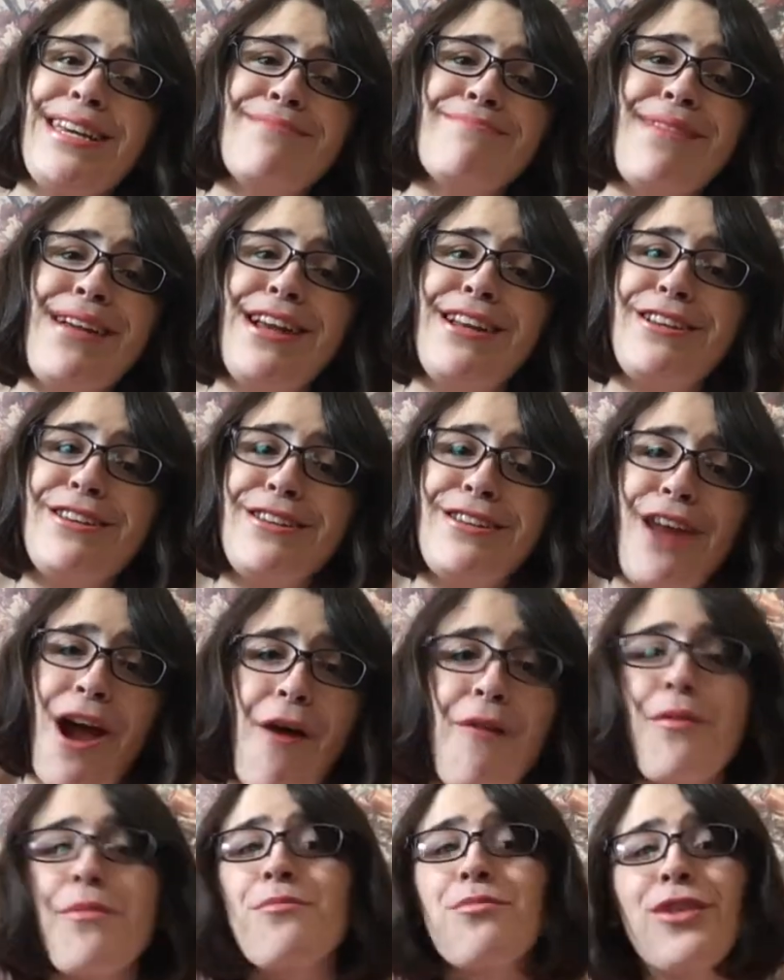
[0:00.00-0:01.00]
he made
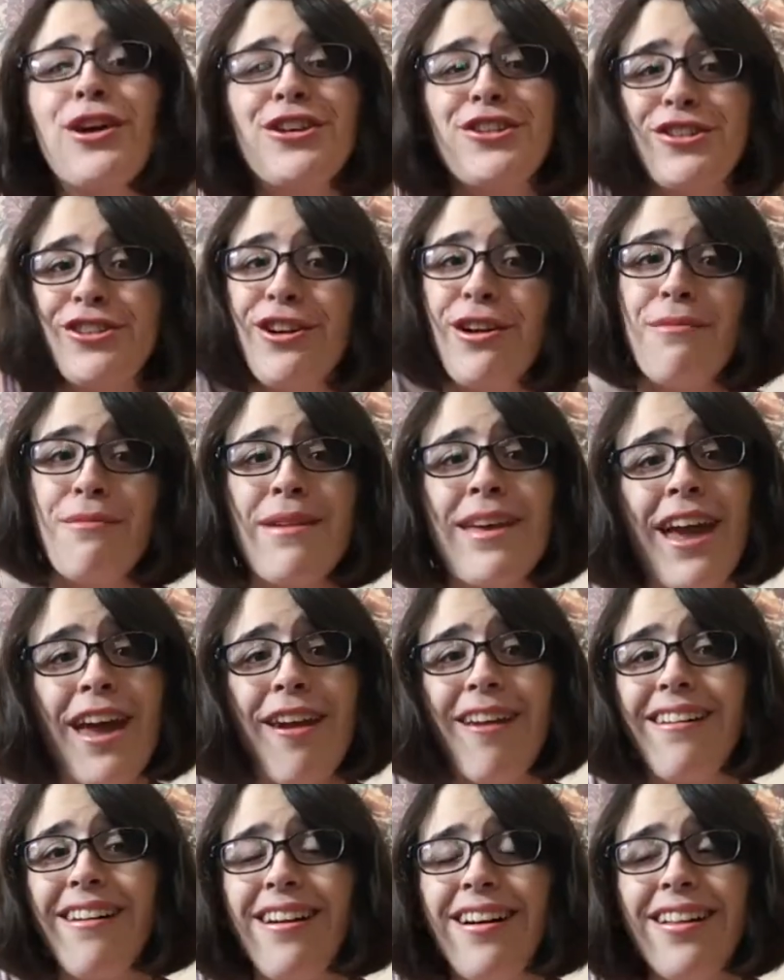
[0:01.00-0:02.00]
no impression on me at
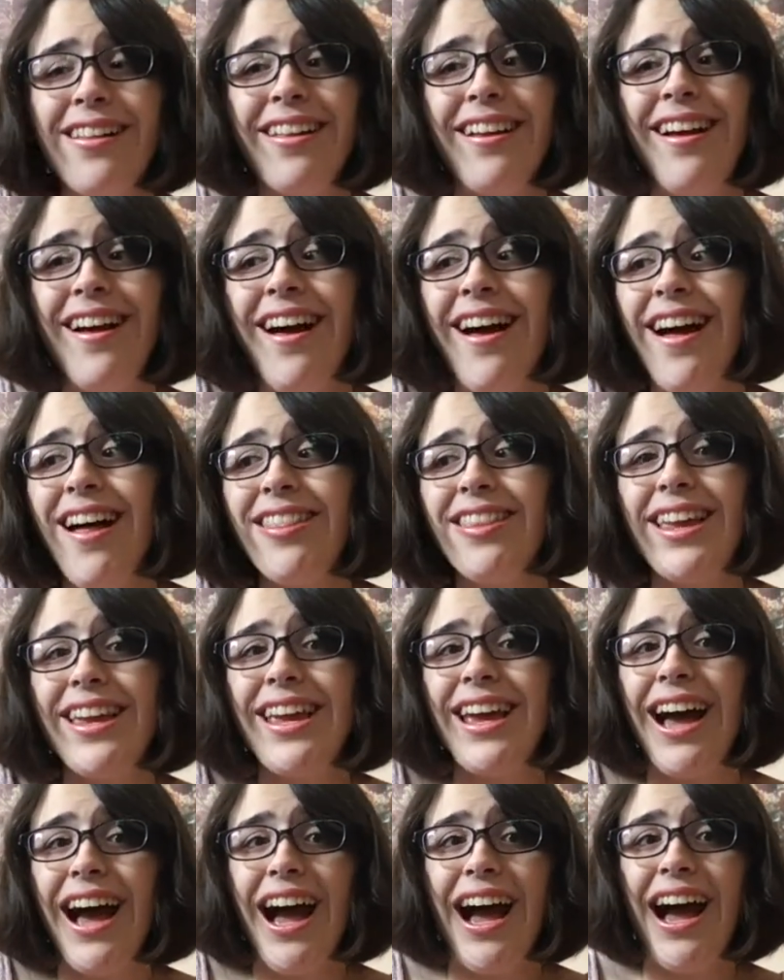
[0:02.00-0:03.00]
all.
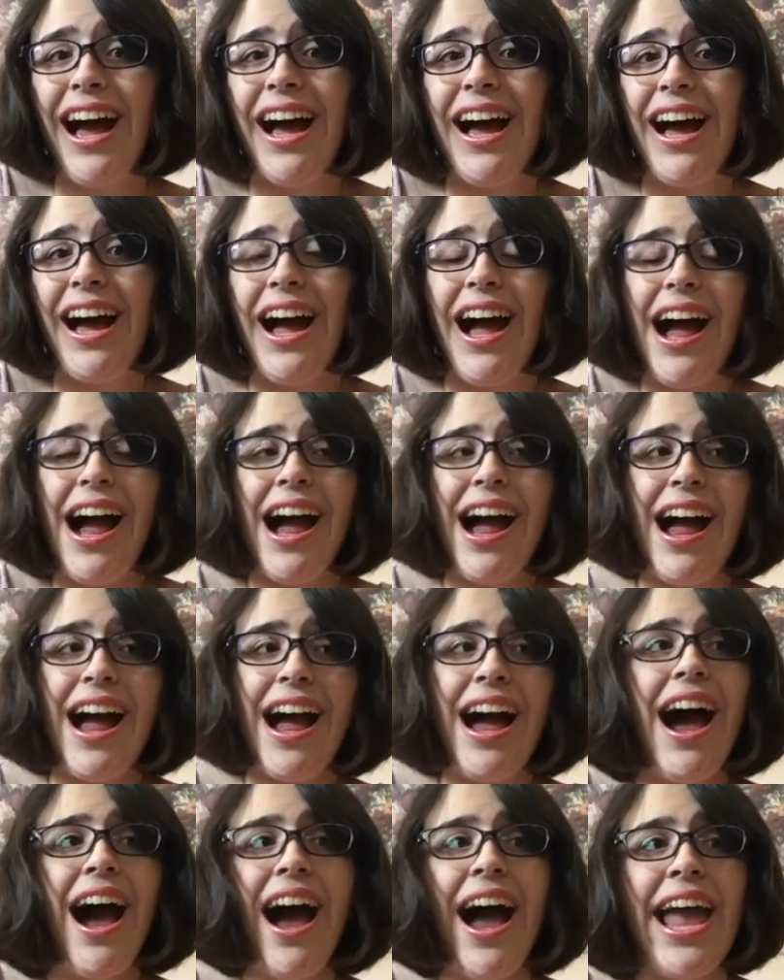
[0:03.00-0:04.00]
Like,
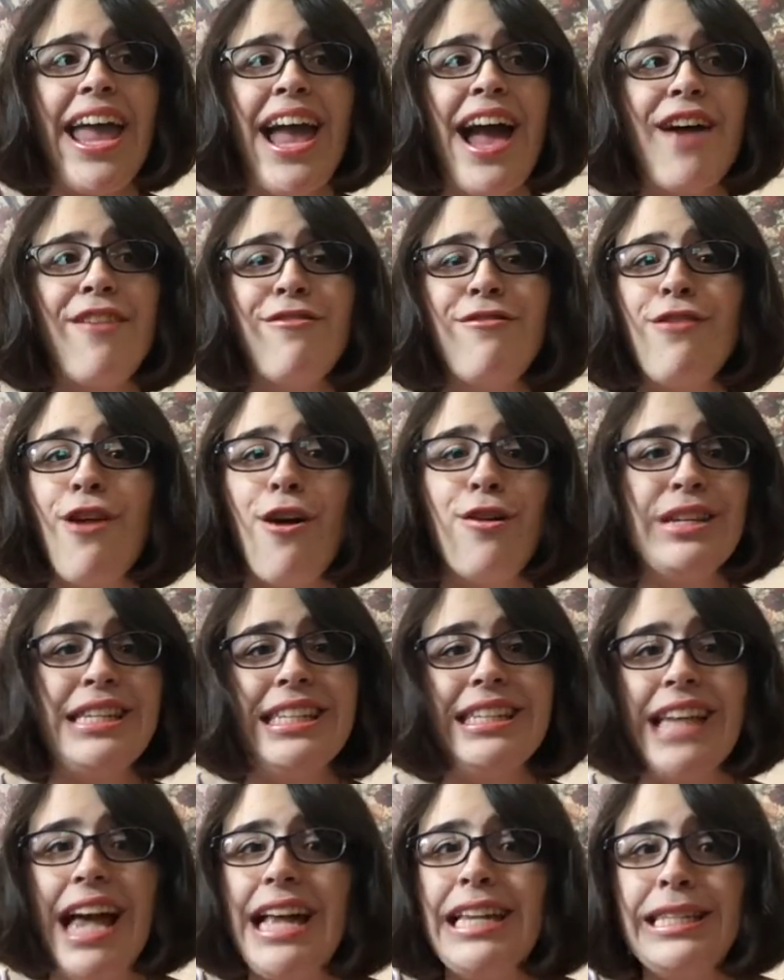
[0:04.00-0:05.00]
I have no
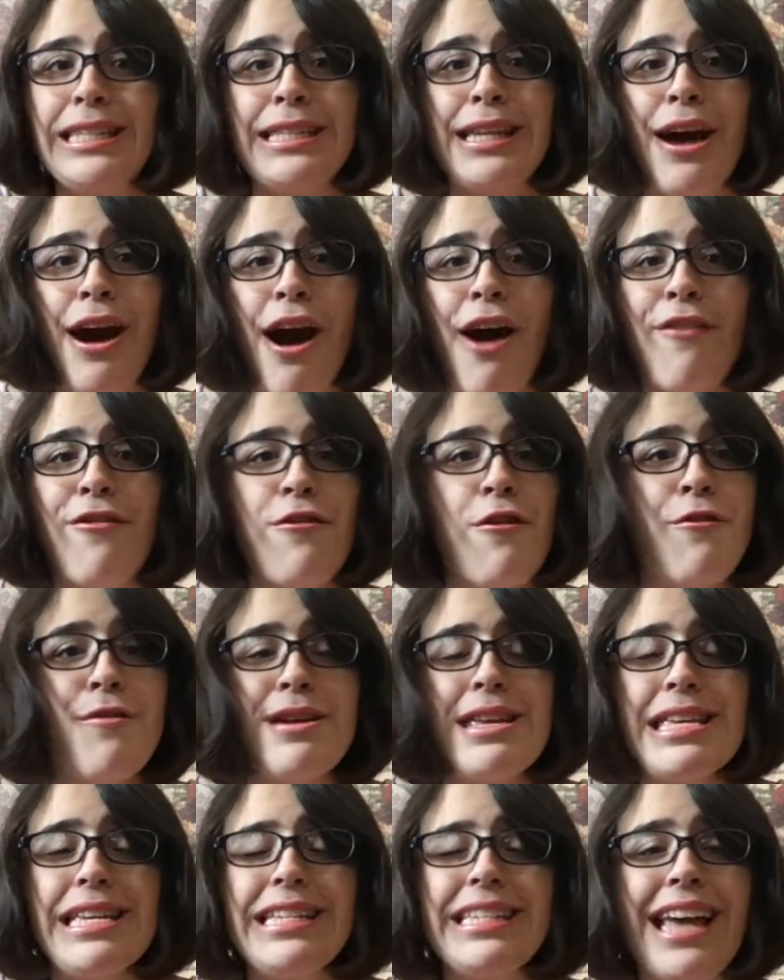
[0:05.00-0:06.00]
sense of who
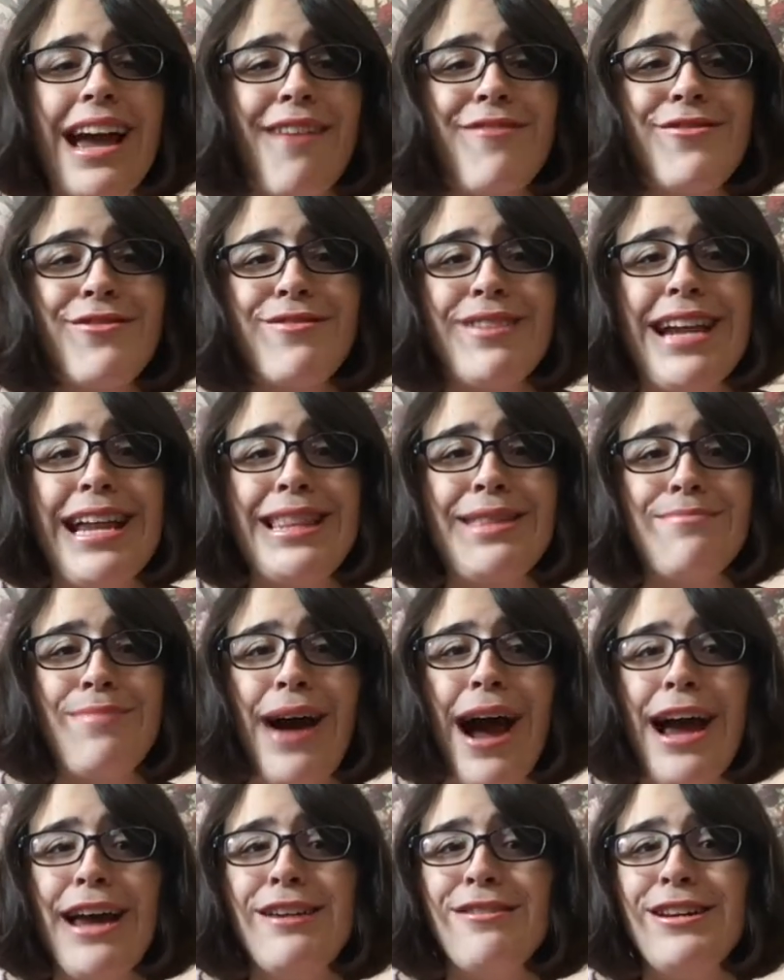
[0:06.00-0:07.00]
he is after reading the
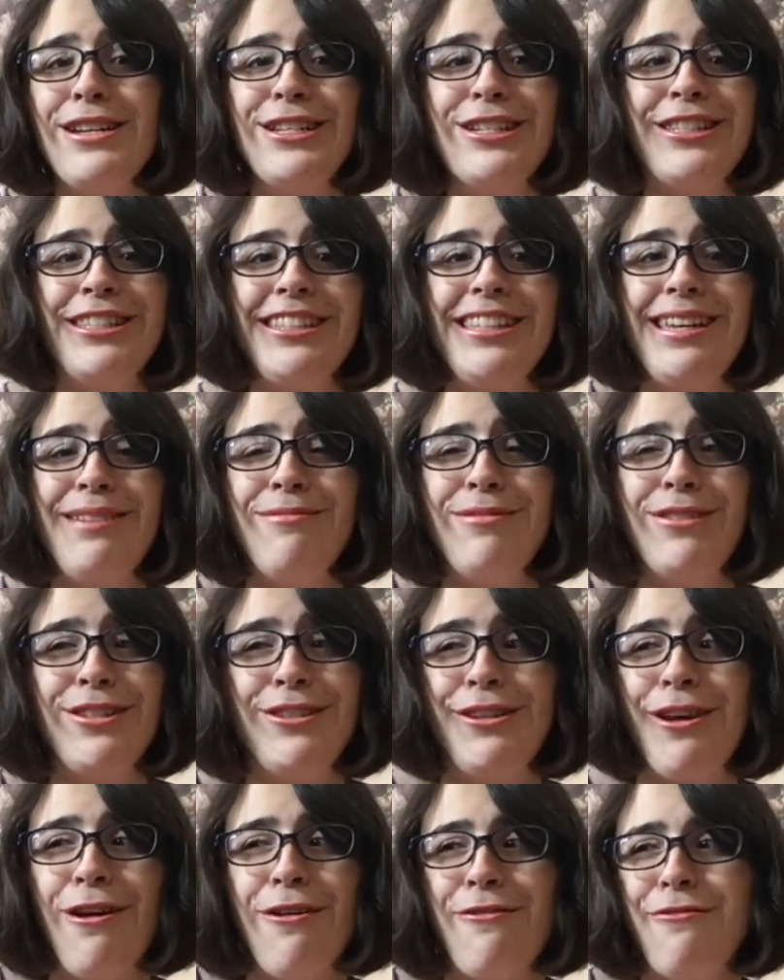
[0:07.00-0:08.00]
bio. It just seemed
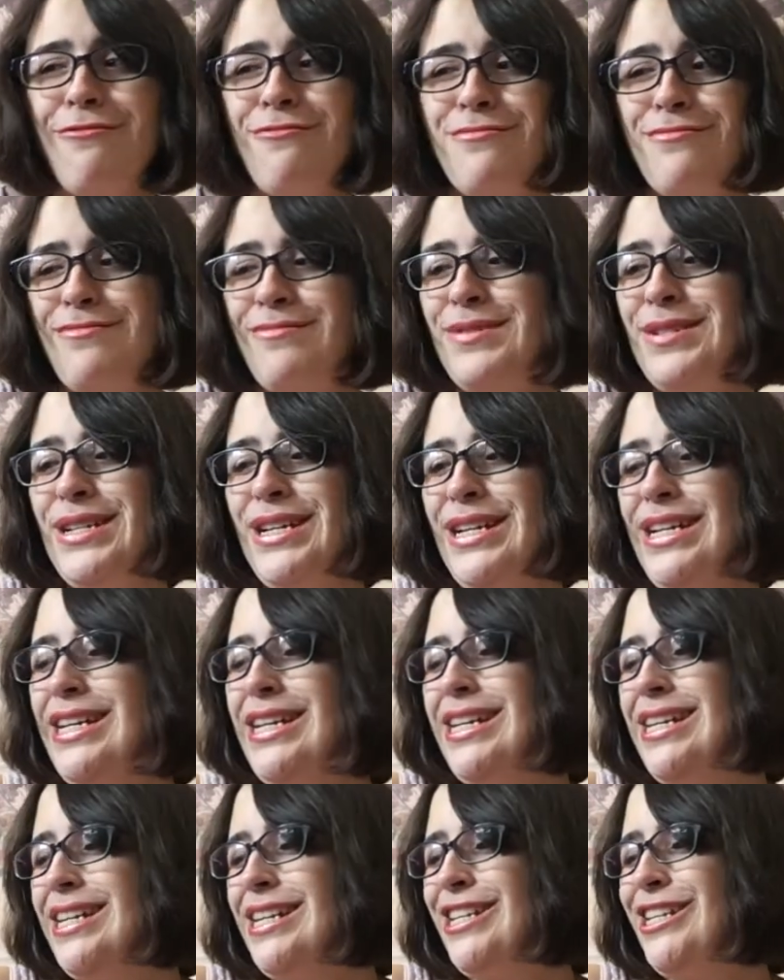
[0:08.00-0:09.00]
so
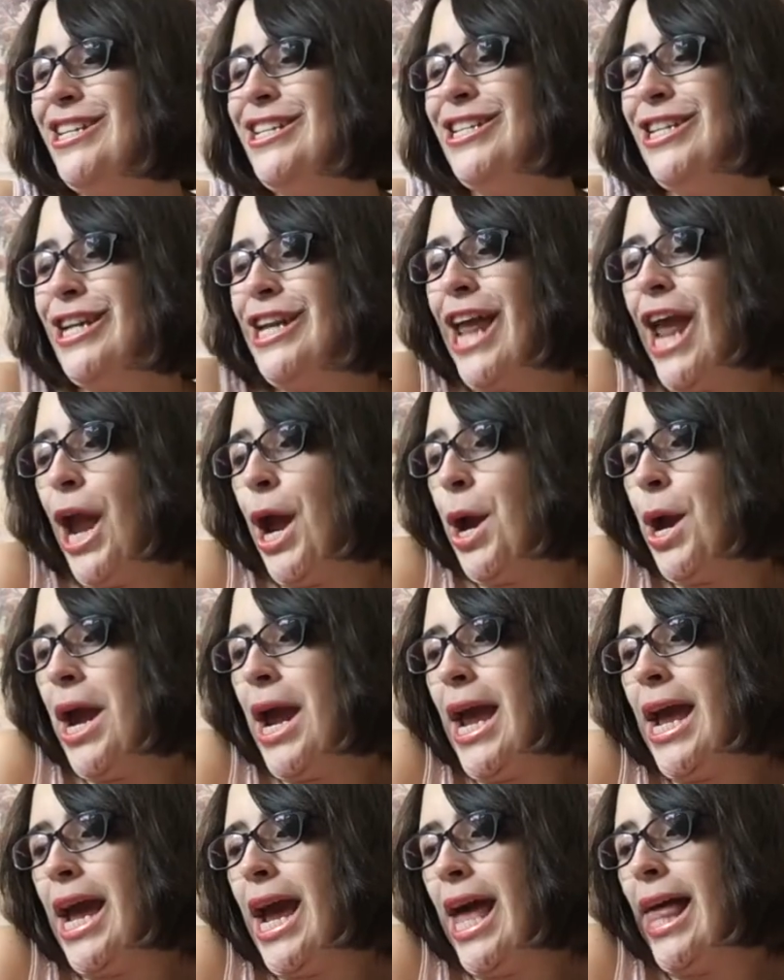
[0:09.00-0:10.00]

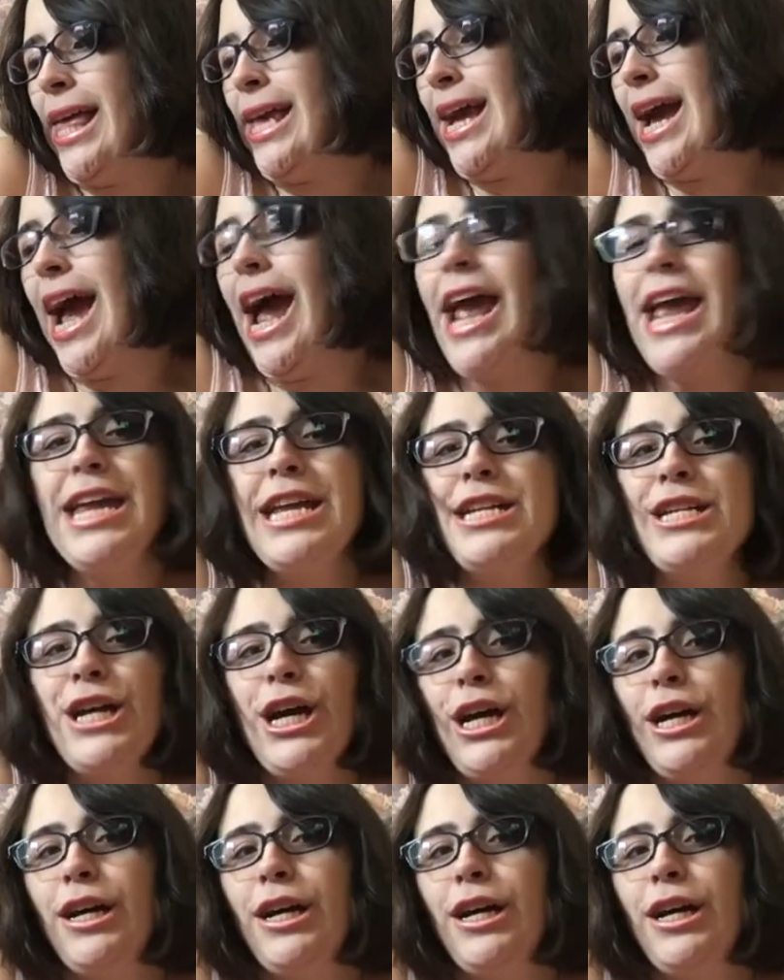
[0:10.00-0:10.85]
generic. Like I